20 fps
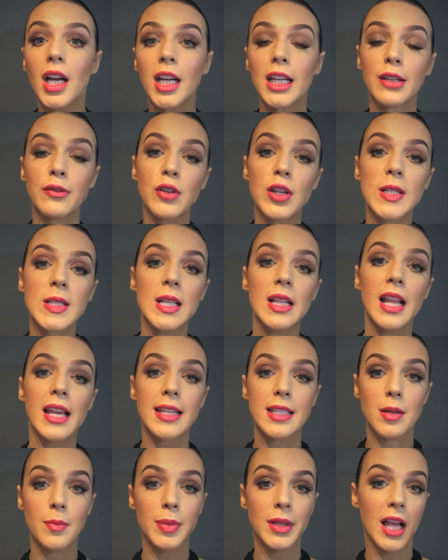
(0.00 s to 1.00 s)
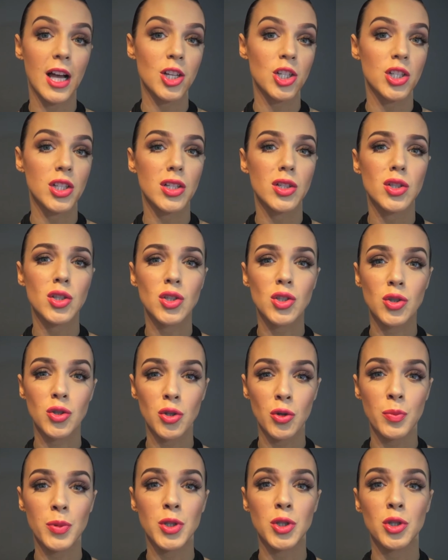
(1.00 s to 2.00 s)
If you select a blush that's
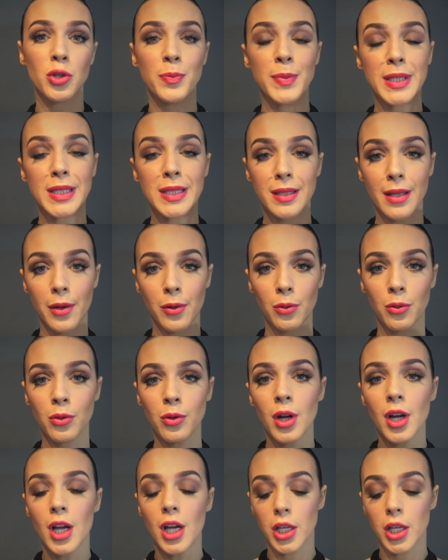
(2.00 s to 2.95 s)
super, super subtle,